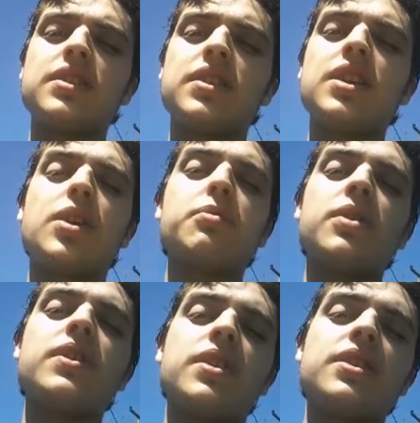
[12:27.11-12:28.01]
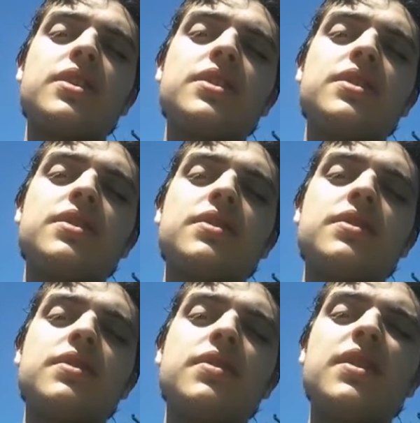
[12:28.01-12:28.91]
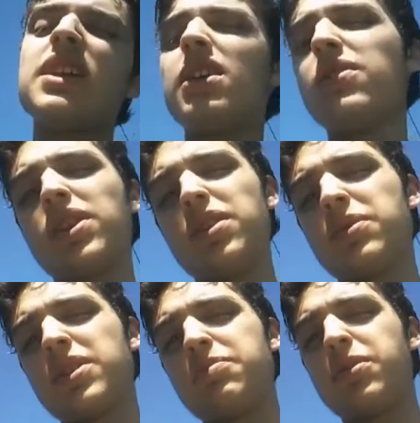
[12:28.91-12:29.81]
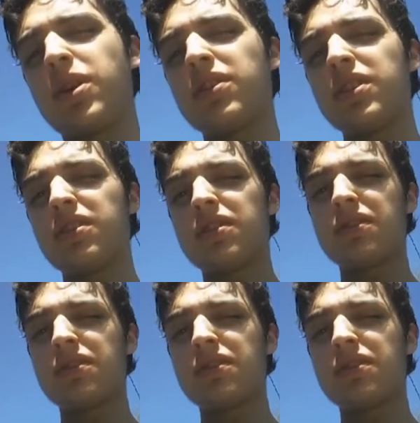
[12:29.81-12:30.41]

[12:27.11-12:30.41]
And then Army of Darkness. And then Evil Dead 1, probably.